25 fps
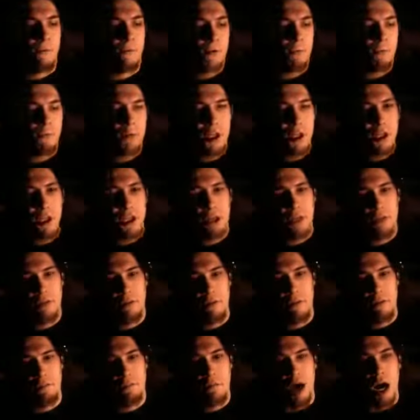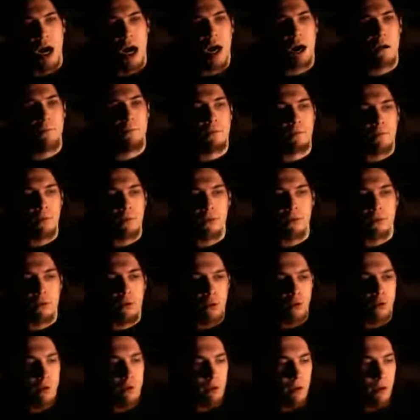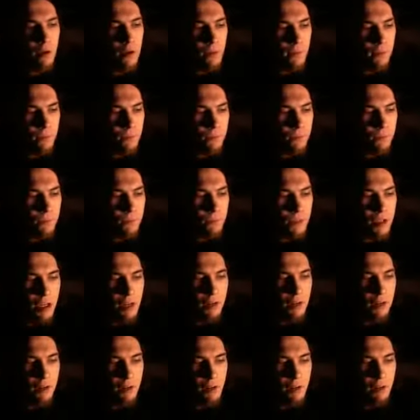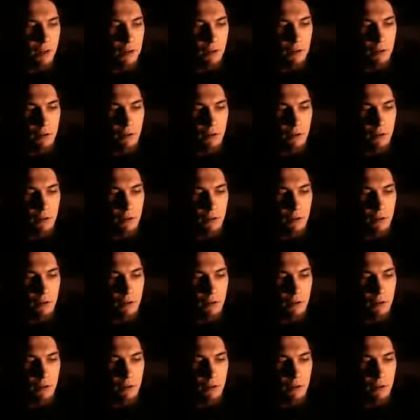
would be. The mob rule, you know.